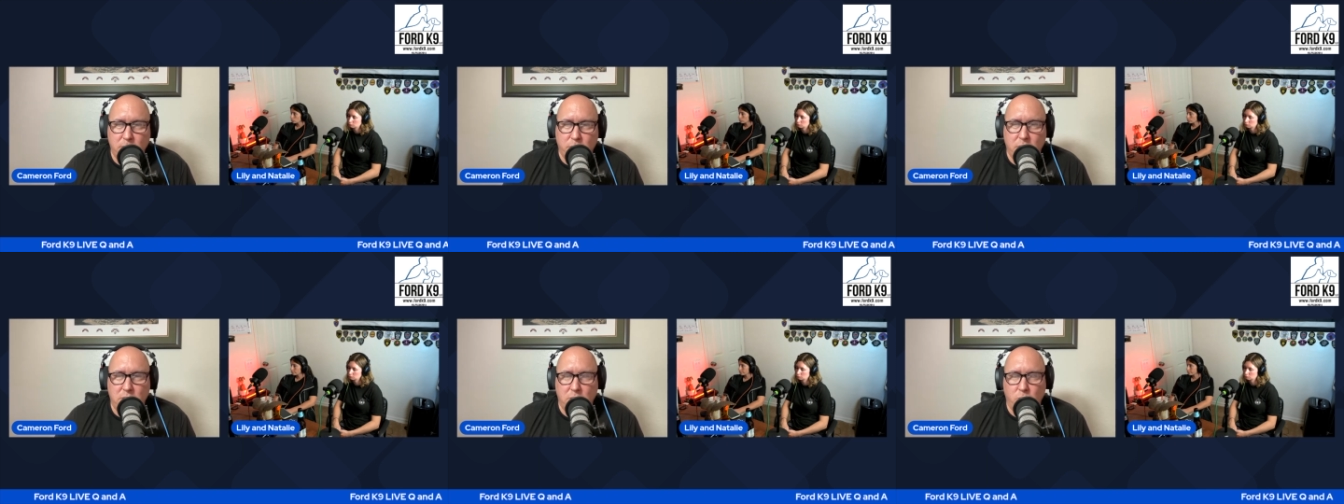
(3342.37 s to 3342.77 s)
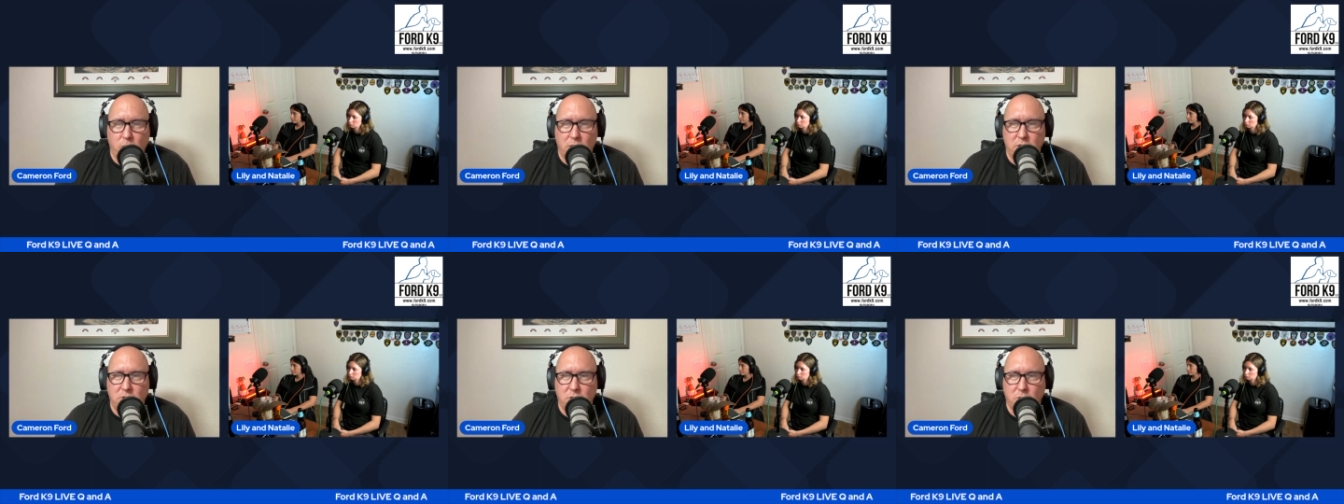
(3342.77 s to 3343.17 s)
but you
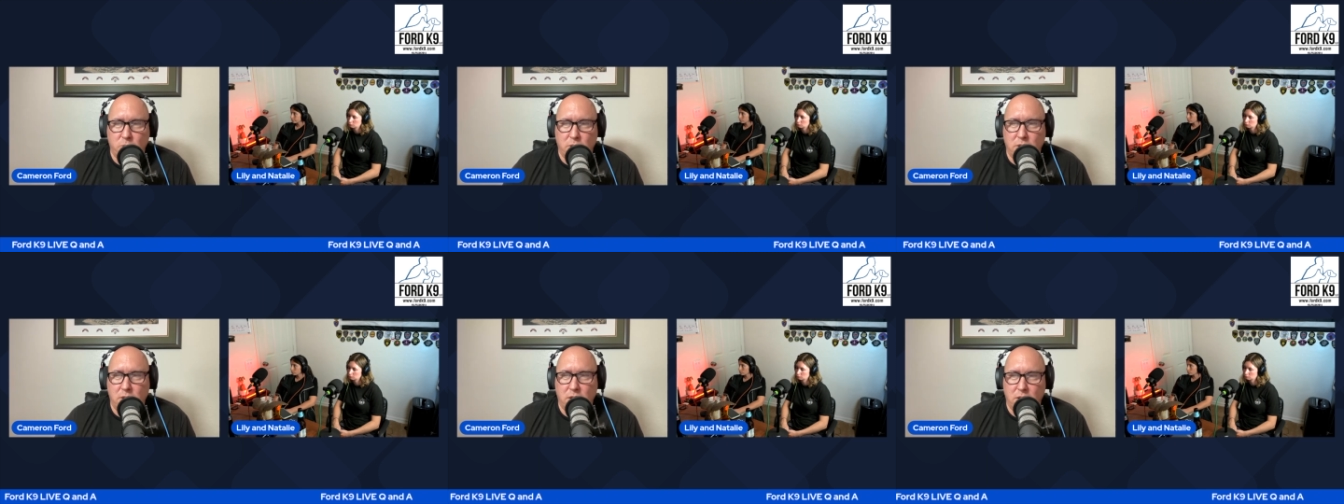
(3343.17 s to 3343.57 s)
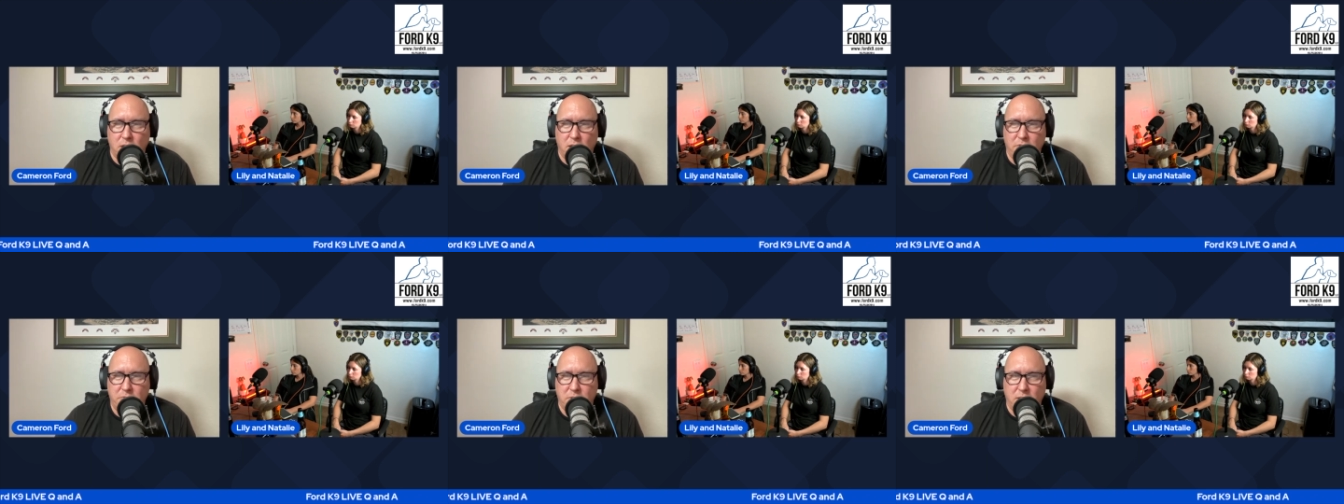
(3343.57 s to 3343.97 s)
want to do it
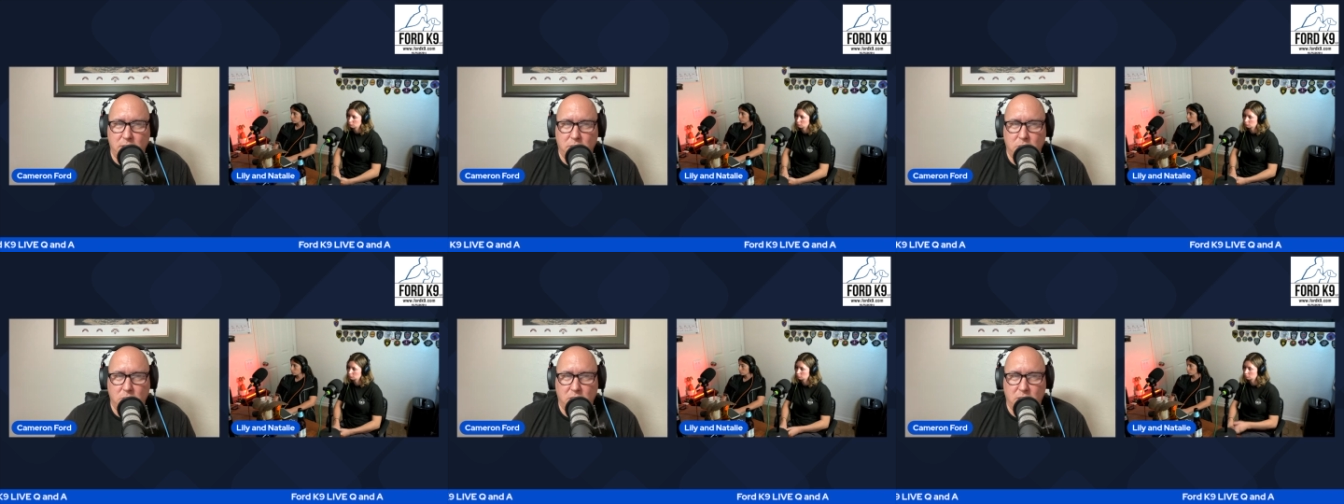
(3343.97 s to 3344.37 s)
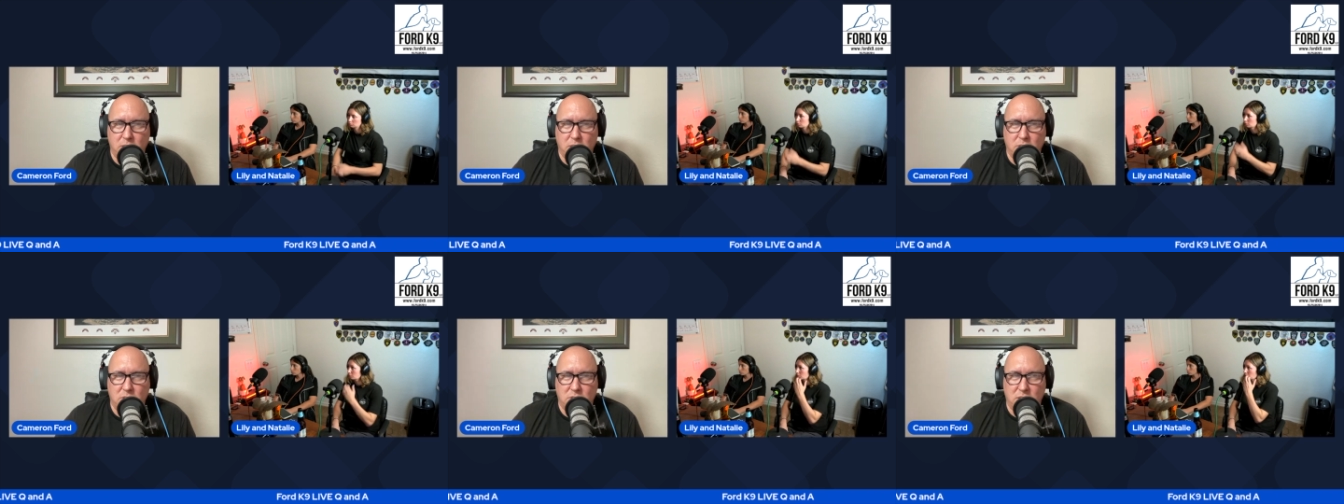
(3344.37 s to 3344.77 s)
enough that you
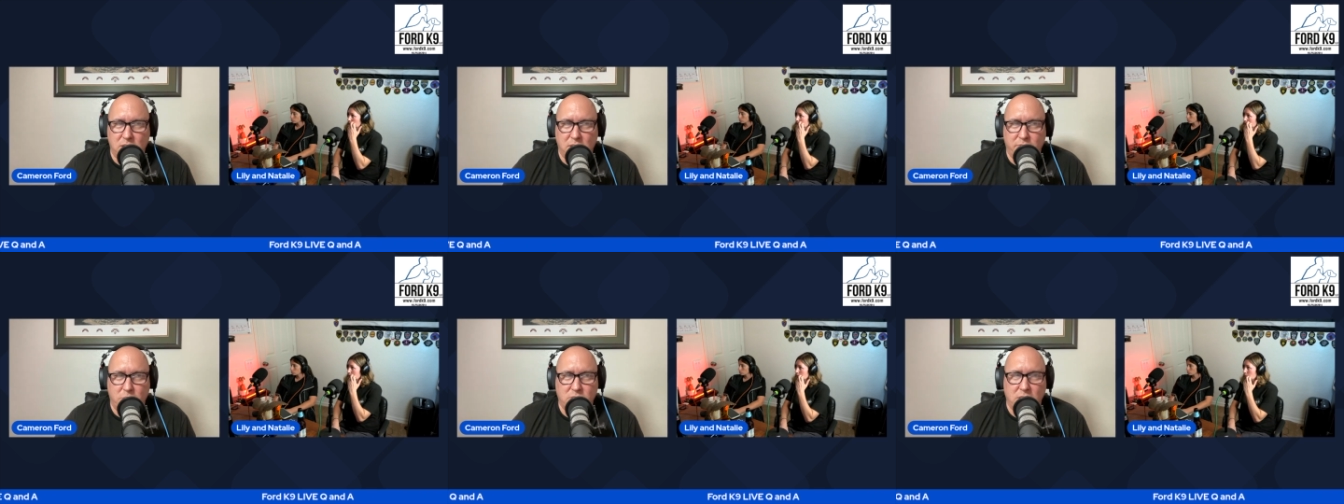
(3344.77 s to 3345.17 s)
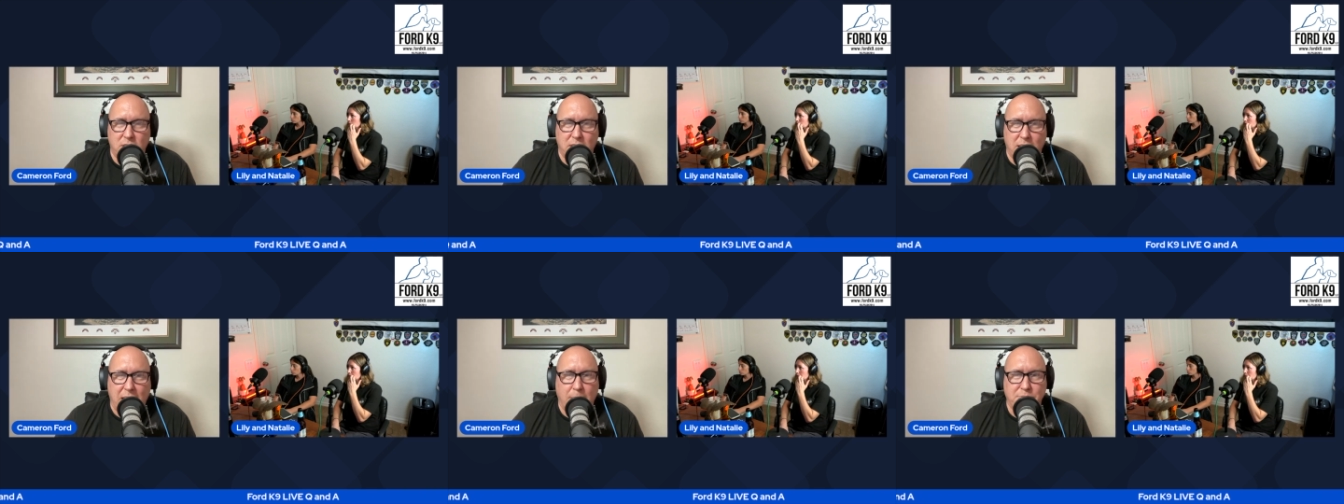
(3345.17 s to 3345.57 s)
can see if there's any
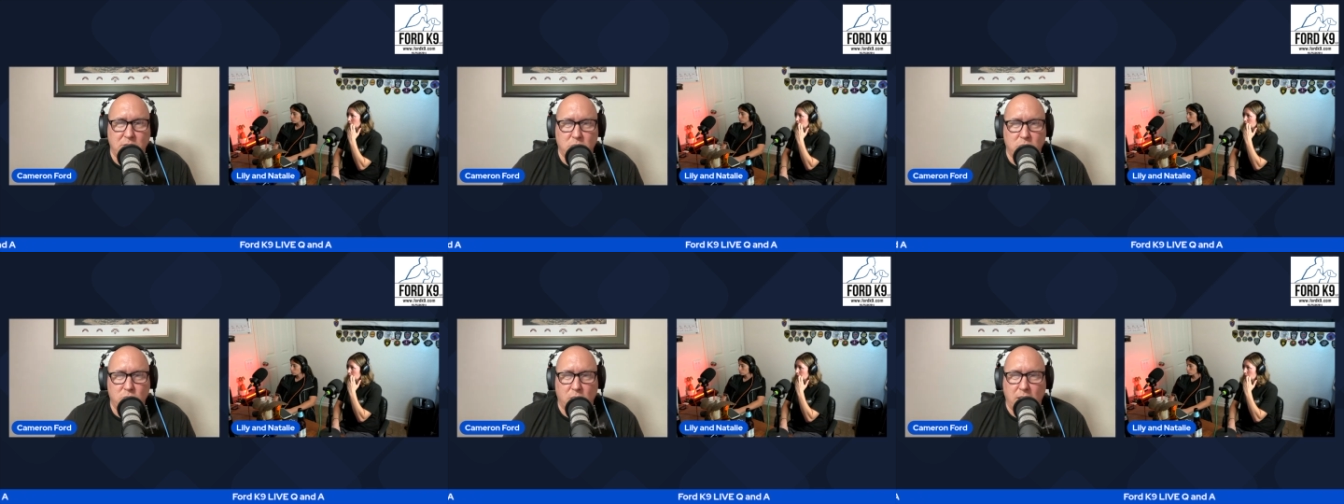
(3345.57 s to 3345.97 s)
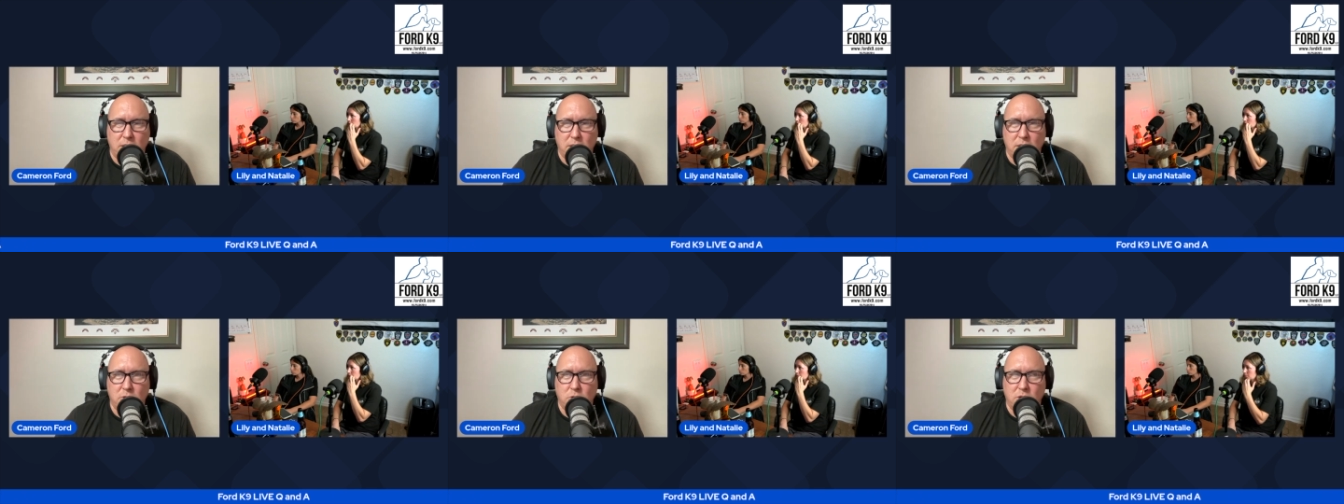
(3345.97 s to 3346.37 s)
gaps in your
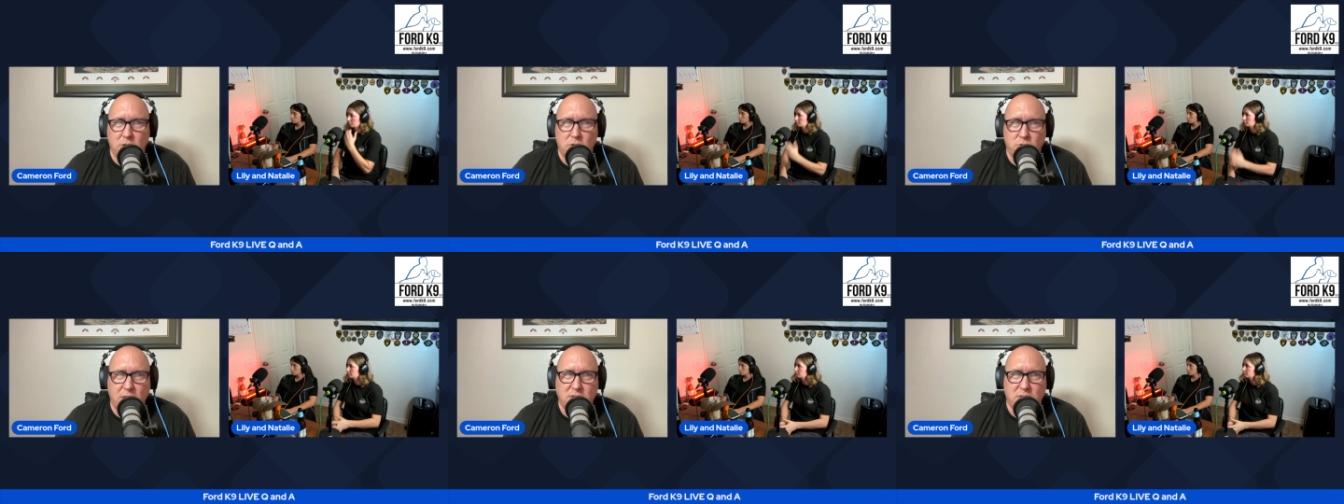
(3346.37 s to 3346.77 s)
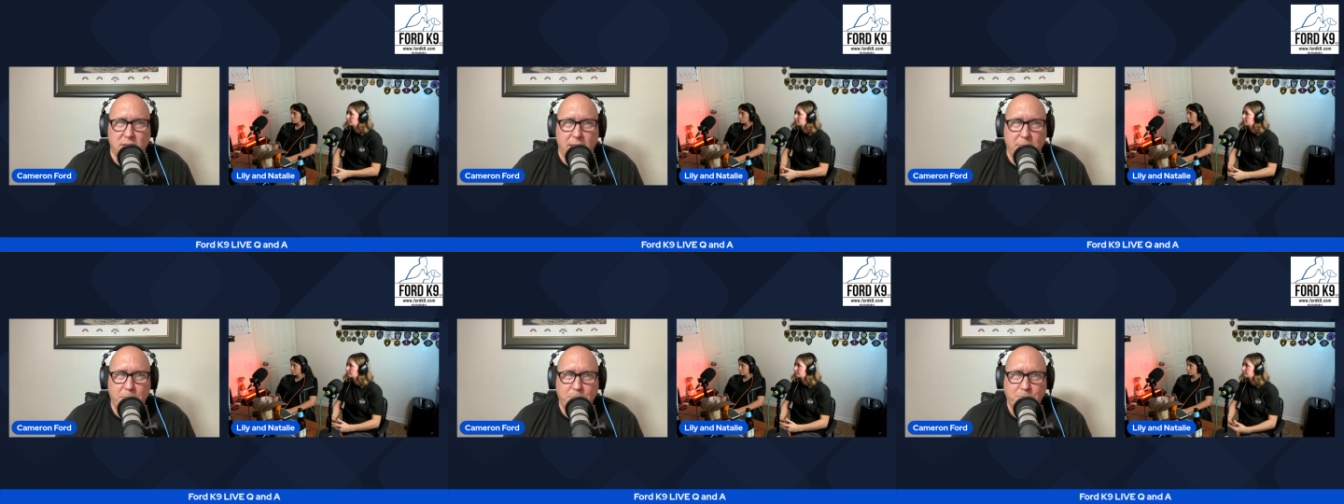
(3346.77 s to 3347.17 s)
training and you can address that.